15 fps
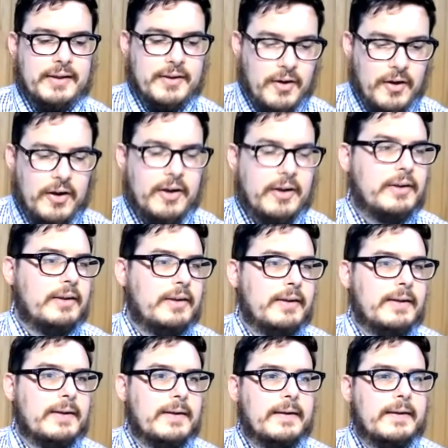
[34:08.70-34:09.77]
God,
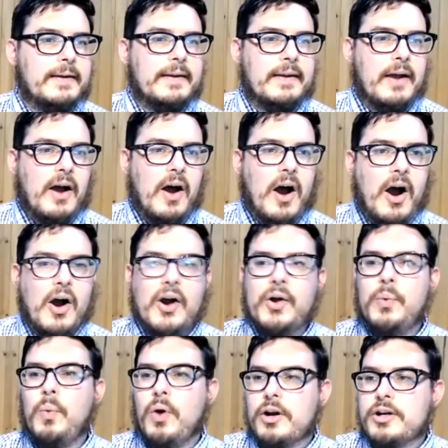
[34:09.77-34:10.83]

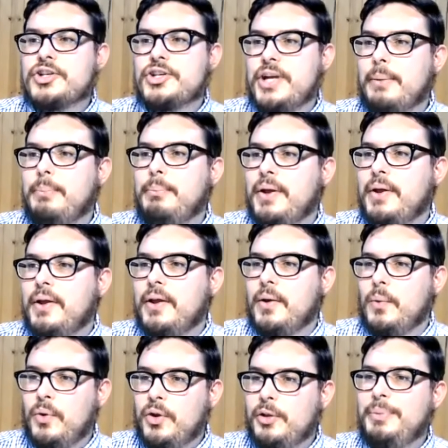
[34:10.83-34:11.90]
our worship
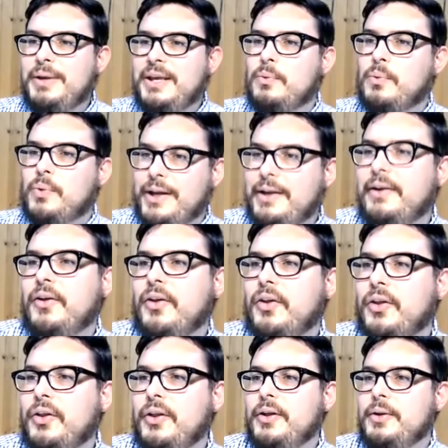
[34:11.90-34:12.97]
will be real